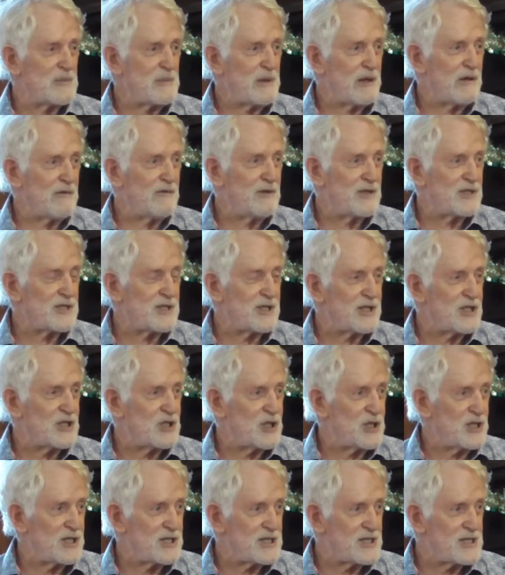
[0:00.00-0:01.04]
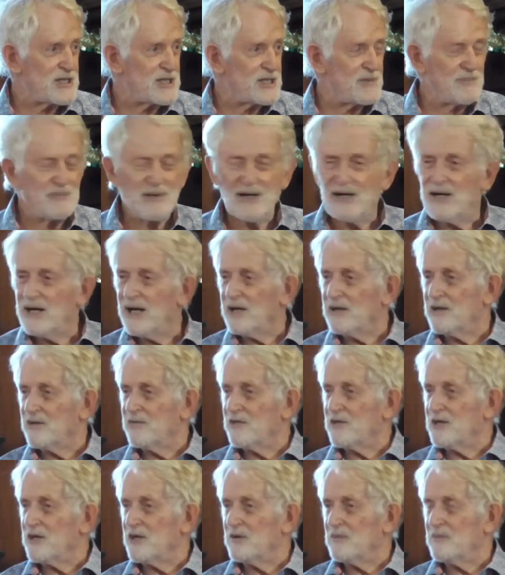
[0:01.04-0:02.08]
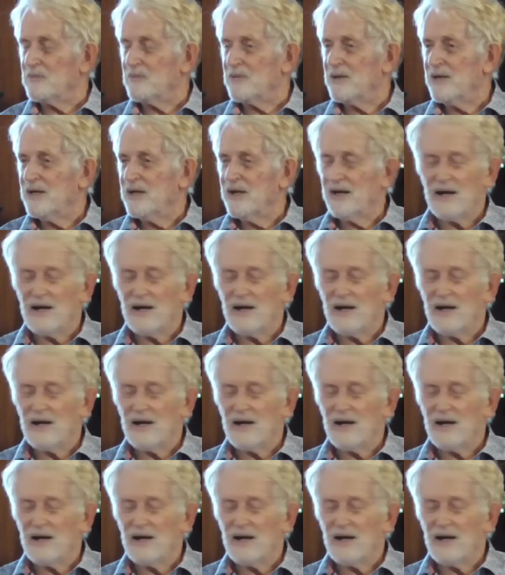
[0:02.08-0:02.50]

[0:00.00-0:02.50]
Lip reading: men visiting Jesus and giving him